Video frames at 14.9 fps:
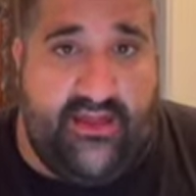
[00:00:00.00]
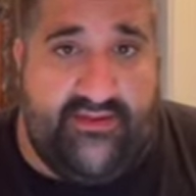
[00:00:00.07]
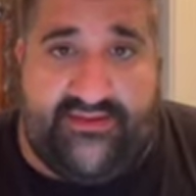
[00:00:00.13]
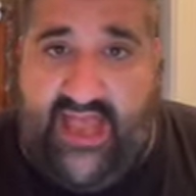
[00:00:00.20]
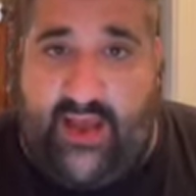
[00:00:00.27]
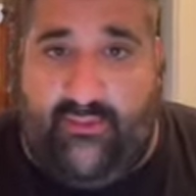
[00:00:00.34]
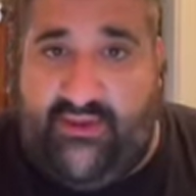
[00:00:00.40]

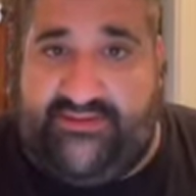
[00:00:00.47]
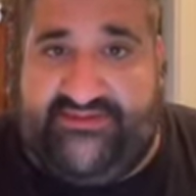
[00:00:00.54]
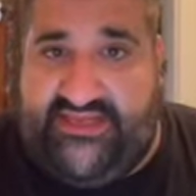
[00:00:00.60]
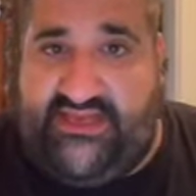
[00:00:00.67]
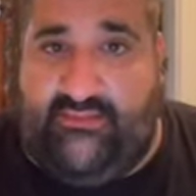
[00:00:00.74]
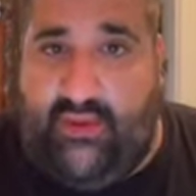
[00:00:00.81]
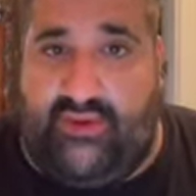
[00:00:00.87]
that we've
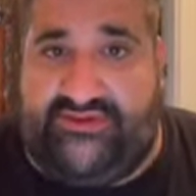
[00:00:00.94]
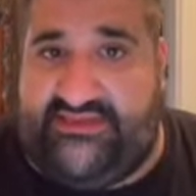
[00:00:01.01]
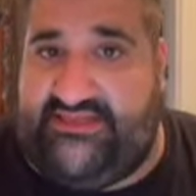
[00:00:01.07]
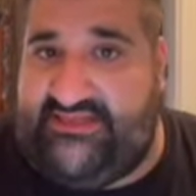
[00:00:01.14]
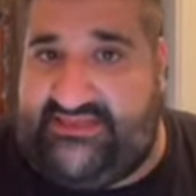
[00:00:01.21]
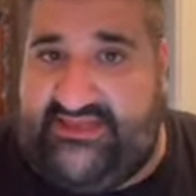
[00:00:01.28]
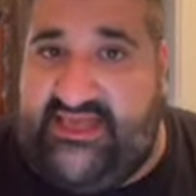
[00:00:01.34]
seen most
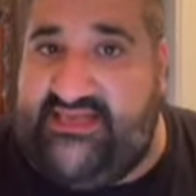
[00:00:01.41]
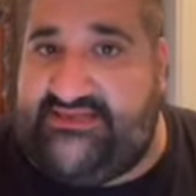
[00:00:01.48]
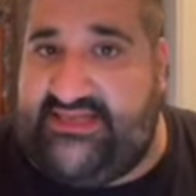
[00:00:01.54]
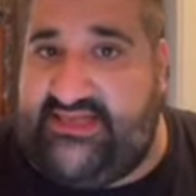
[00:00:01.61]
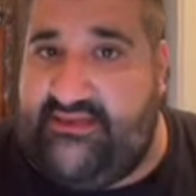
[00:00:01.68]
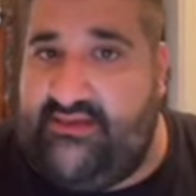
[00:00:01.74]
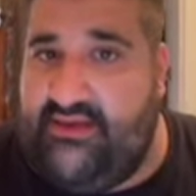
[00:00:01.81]
of the
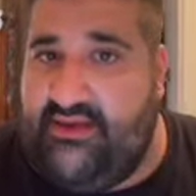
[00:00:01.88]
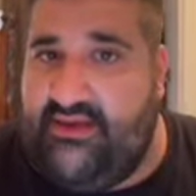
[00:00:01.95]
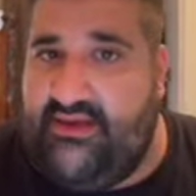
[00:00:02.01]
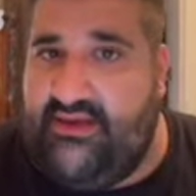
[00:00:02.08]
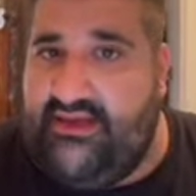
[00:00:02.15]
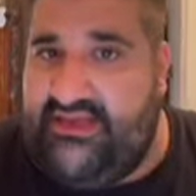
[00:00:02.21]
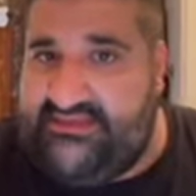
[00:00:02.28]
season,
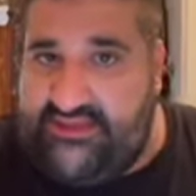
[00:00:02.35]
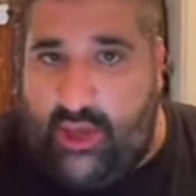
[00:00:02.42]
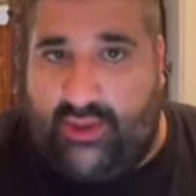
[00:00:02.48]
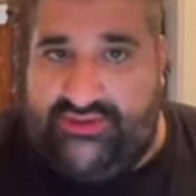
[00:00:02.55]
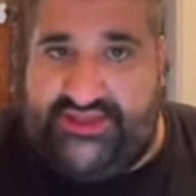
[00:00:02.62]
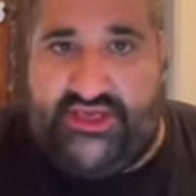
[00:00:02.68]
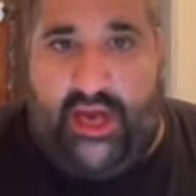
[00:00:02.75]
is
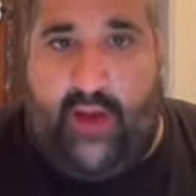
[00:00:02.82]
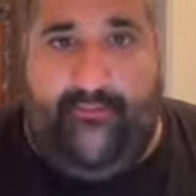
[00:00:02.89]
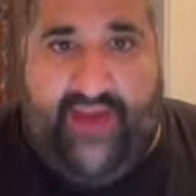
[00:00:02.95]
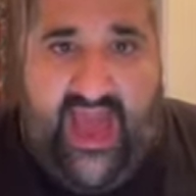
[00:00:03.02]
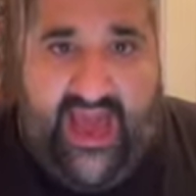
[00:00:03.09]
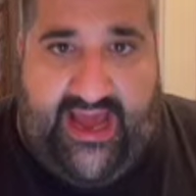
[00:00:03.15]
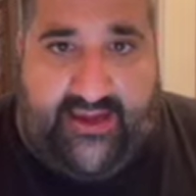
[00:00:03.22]
going to come
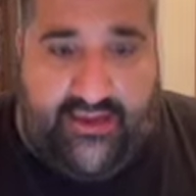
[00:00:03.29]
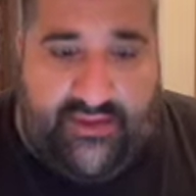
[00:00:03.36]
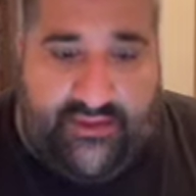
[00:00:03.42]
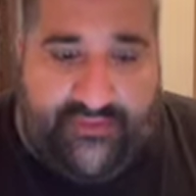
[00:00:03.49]
back.